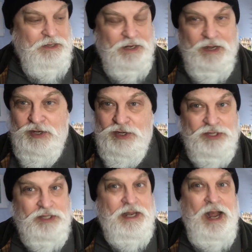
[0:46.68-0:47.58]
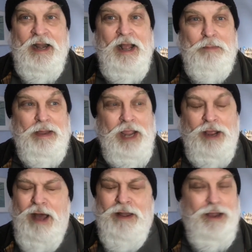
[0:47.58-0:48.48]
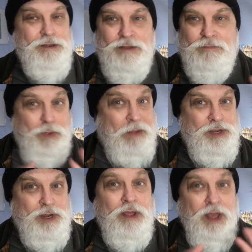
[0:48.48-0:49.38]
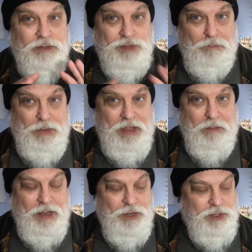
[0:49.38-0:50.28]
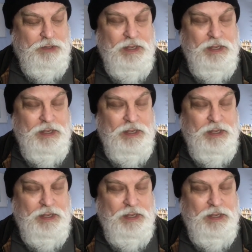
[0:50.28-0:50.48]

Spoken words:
You know, you just start up and they go, oh, no, whatever you do, don't play that banjo.